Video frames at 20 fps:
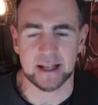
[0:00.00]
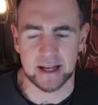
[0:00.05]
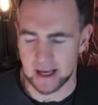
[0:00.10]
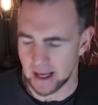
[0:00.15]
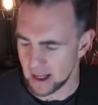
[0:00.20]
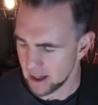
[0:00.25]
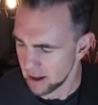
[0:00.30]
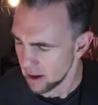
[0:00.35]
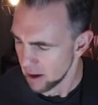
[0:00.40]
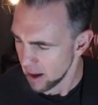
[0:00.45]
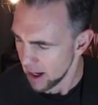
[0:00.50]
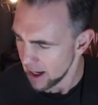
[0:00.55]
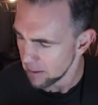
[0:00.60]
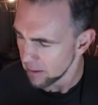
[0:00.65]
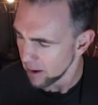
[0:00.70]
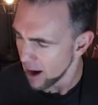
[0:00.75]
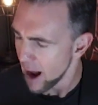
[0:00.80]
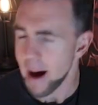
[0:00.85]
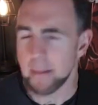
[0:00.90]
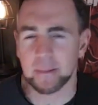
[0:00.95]

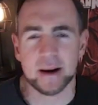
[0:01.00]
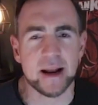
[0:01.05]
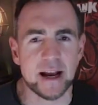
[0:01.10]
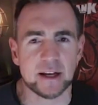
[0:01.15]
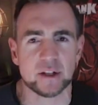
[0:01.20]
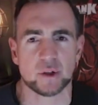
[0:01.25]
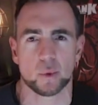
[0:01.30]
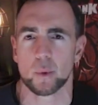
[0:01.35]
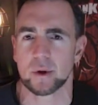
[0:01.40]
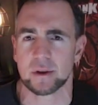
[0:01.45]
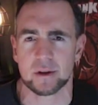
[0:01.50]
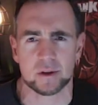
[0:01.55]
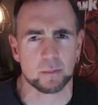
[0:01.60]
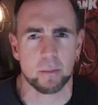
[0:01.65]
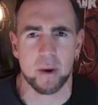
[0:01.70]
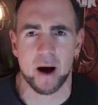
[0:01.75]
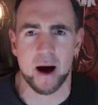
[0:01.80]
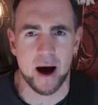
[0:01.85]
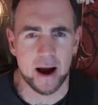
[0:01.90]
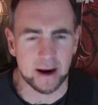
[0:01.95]
in combination with this
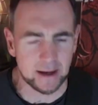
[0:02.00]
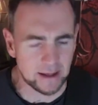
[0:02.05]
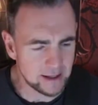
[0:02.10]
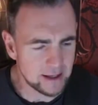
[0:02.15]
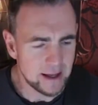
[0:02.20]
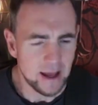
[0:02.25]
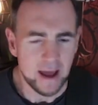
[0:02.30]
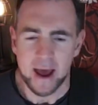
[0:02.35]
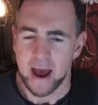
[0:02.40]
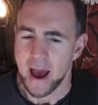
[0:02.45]
mahogany.